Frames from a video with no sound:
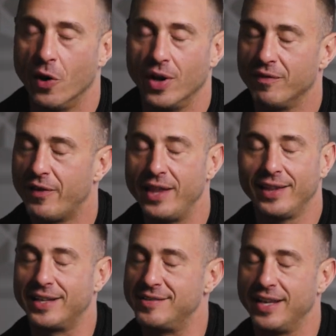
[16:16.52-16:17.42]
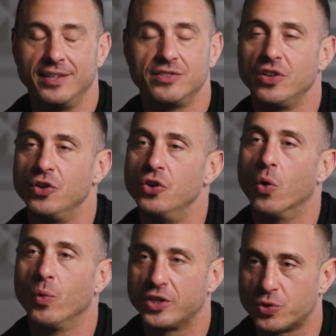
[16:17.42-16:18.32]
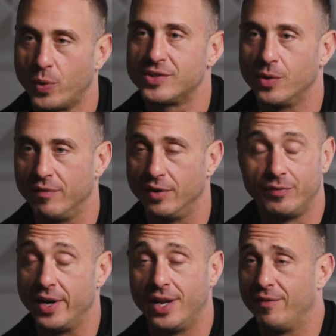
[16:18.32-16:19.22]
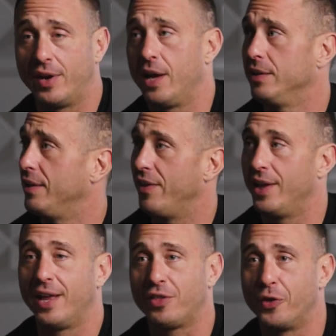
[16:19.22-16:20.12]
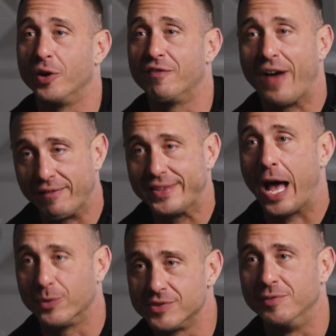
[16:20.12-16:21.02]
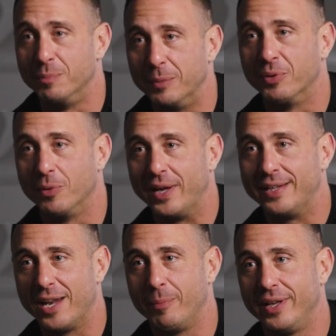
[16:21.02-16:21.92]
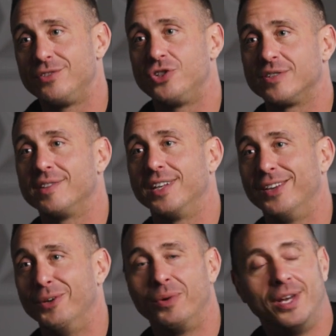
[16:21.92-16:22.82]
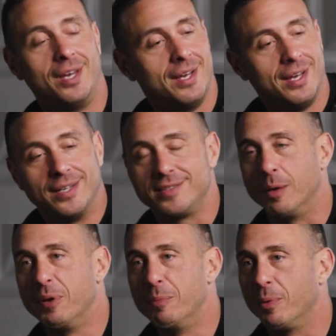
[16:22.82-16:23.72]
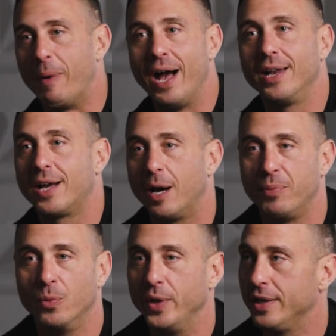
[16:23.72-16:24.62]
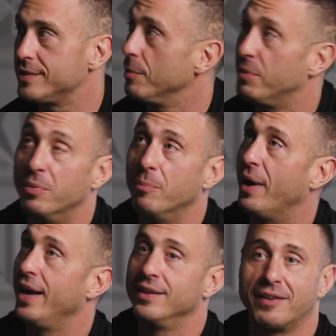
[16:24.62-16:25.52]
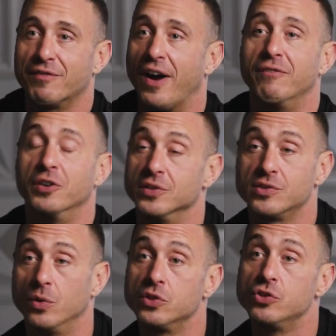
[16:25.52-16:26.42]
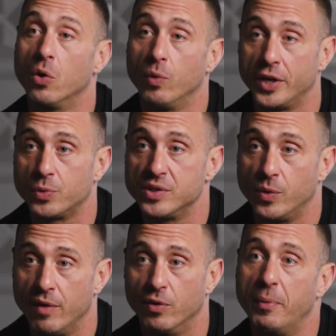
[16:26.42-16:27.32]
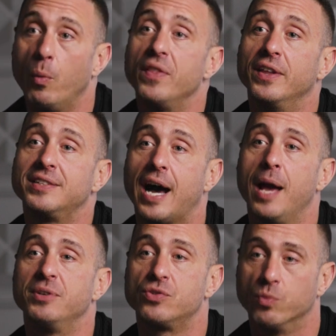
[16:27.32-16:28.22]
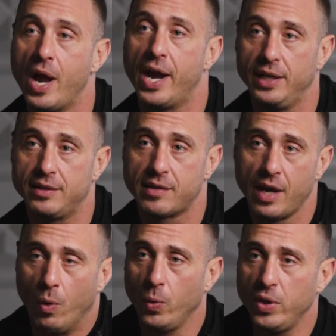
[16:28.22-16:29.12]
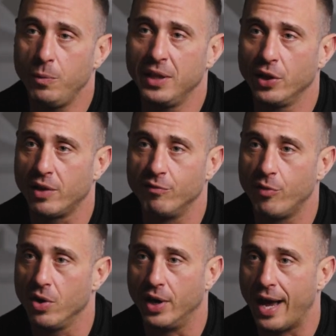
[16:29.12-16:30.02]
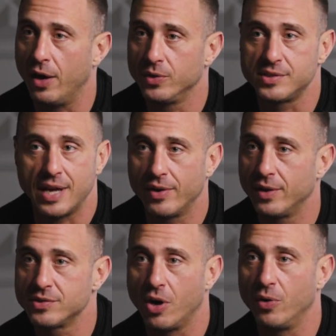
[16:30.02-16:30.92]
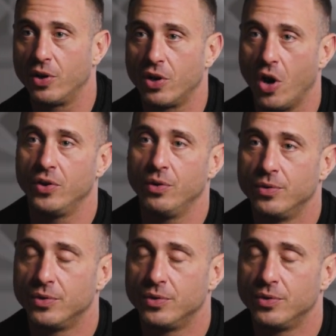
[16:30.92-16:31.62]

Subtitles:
Fair enough. And like I said, there's no rush whatsoever. Funny enough, I got, I think, like 35,000 people in my database, just like you. Some people buy in a couple weeks, some people buy in like 5 years. So there's no rush whatsoever. But when the time is right, what will you be looking for? A house, townhouse, condo?